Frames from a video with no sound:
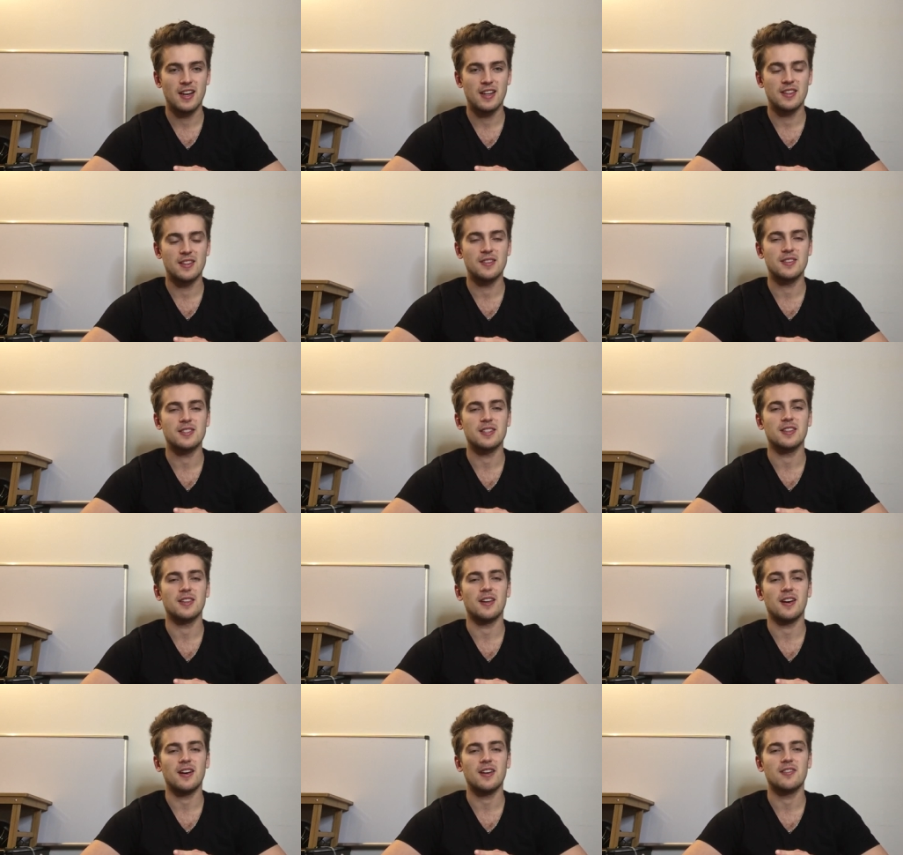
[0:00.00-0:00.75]
There's a
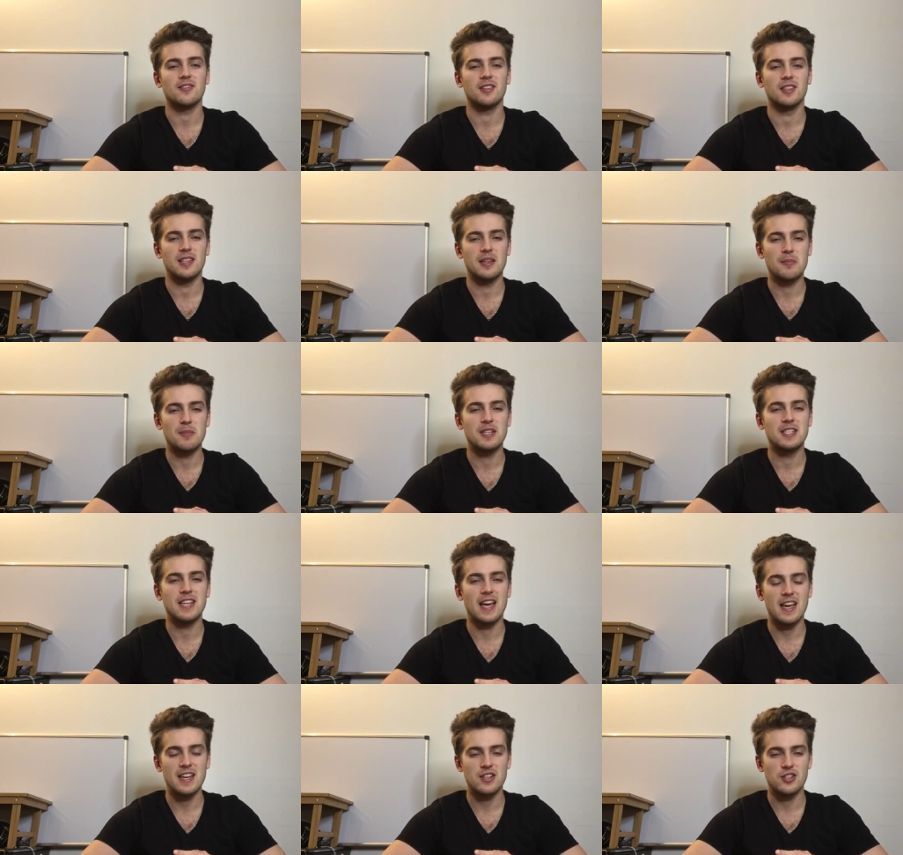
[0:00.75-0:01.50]
lot of
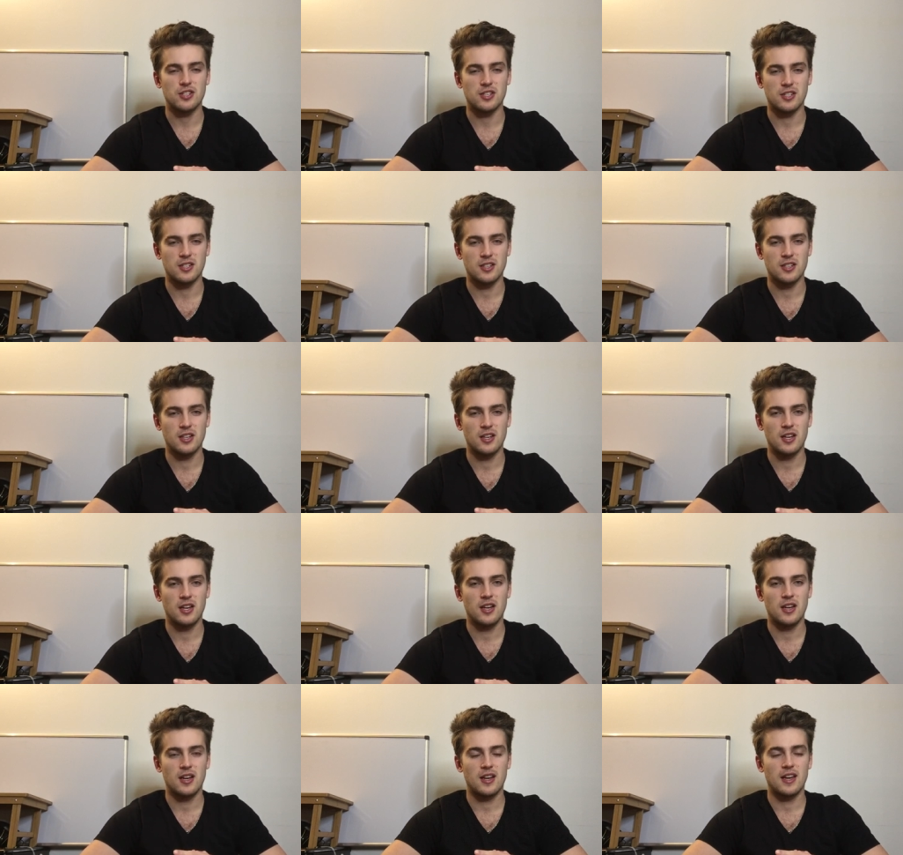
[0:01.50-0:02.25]
limitation
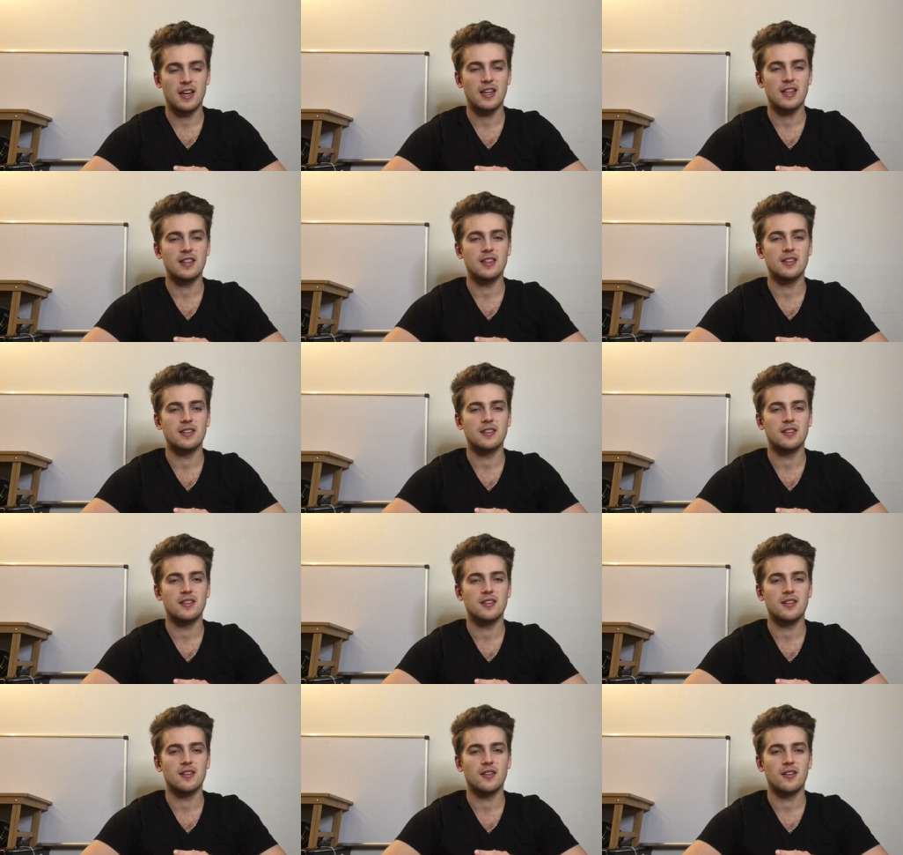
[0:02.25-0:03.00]
in
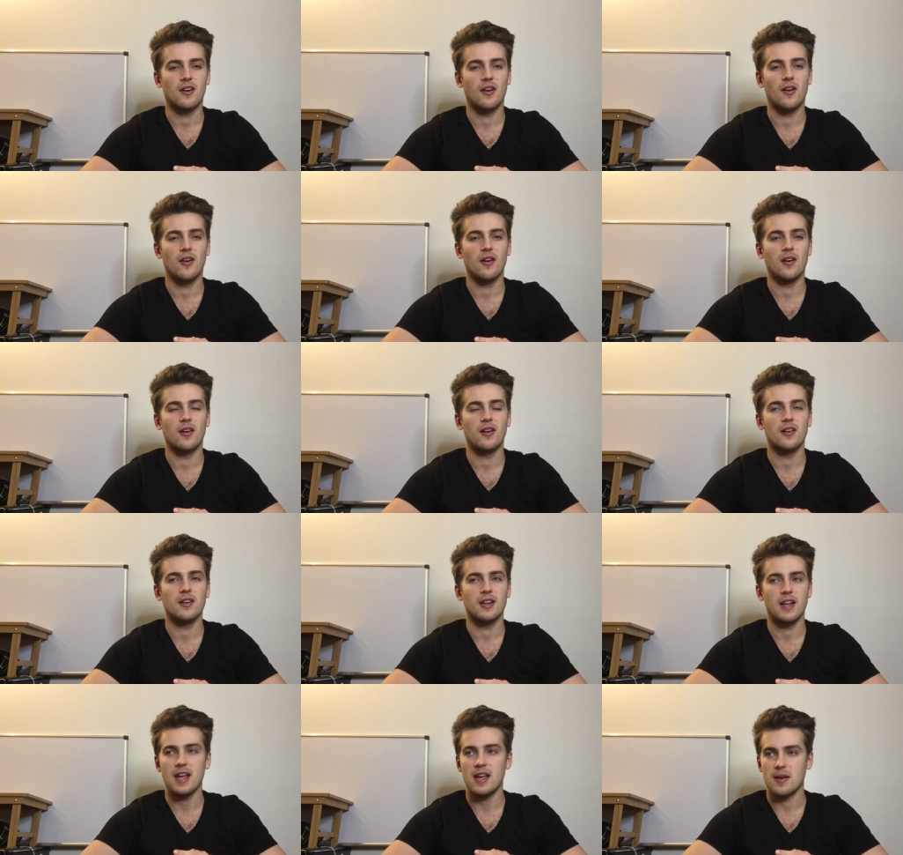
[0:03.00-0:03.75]
our
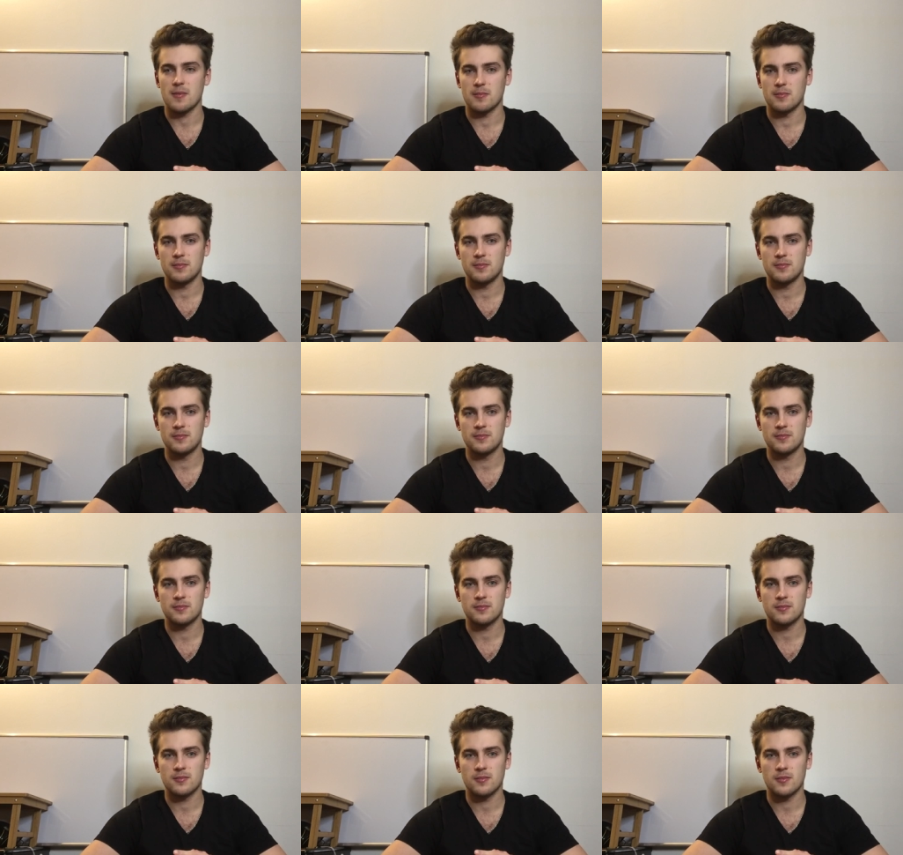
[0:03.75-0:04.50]
game,
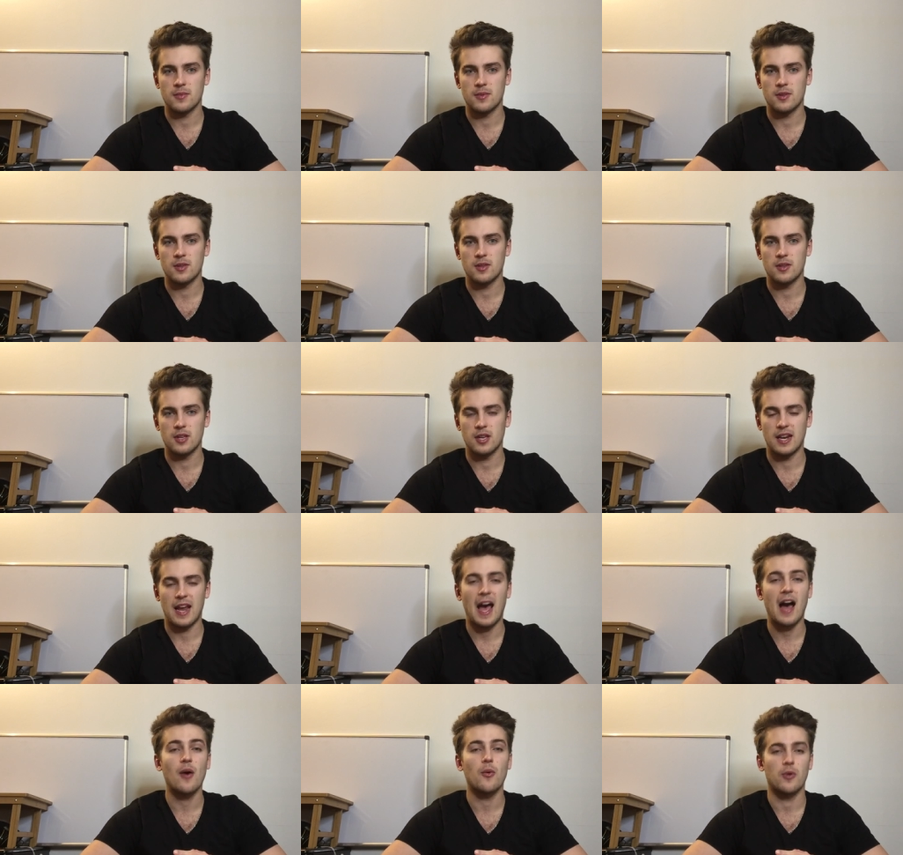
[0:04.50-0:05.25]
in
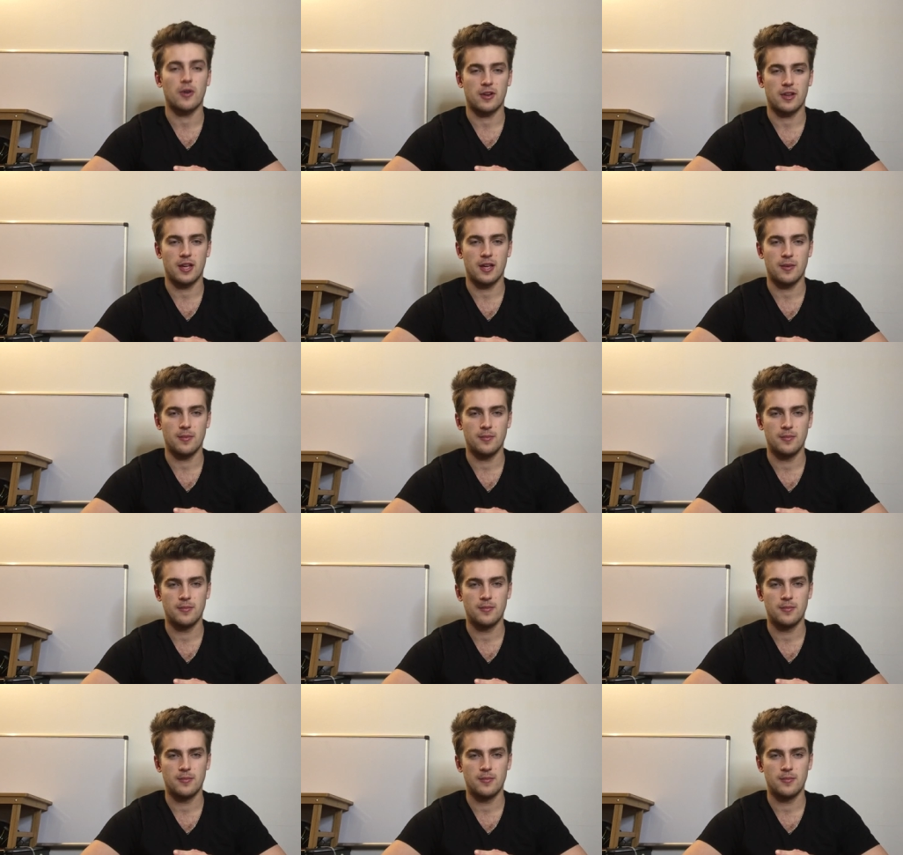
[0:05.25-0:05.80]
our game.